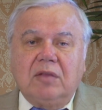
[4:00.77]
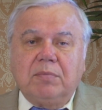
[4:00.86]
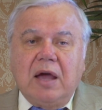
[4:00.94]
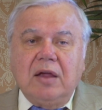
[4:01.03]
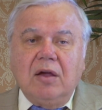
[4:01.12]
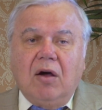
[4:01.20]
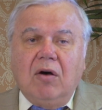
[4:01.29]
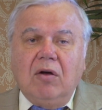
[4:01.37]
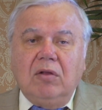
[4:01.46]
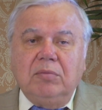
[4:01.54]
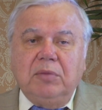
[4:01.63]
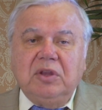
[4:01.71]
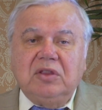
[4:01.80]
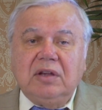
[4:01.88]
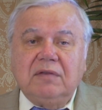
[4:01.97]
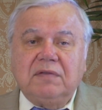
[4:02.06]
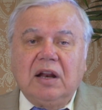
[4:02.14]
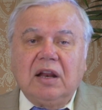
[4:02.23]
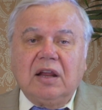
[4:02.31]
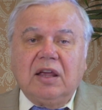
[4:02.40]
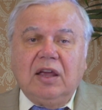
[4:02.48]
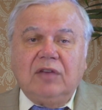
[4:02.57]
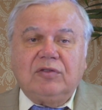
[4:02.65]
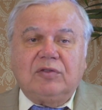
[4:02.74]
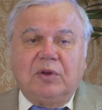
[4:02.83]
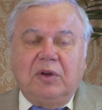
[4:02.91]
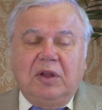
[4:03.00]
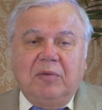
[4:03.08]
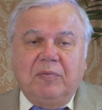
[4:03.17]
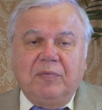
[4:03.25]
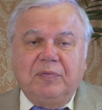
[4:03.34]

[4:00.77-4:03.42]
by all medieval history.